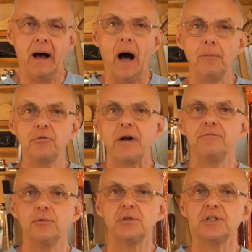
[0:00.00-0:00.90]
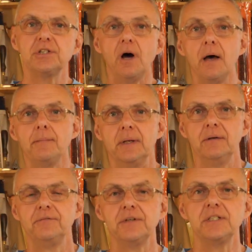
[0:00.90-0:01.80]
I'm grateful to
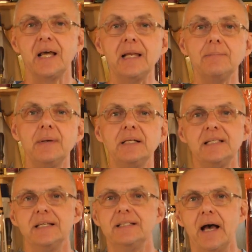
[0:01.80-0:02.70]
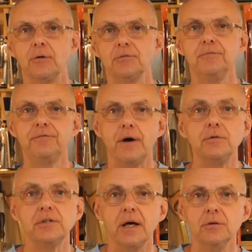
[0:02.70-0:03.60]
Simon for sending me details and
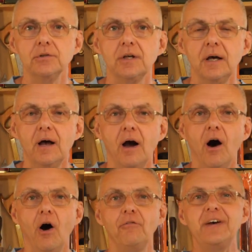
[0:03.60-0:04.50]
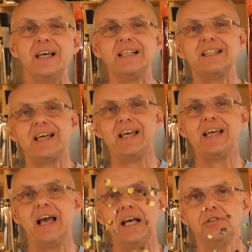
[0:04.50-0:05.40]
photos of his
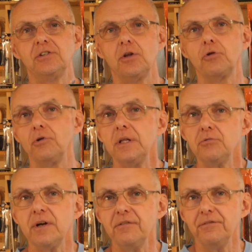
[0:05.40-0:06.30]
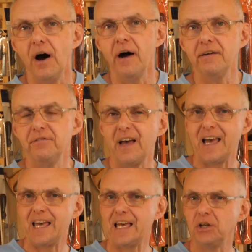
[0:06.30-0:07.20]

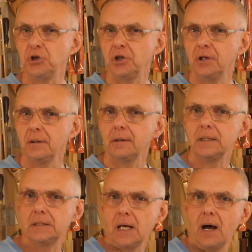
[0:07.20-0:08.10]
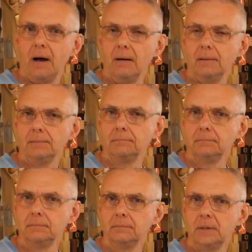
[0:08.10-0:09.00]
ES335-ish guitar.
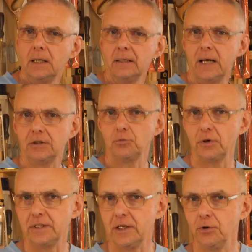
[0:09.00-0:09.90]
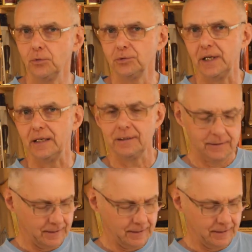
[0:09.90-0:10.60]
That's what he calls it.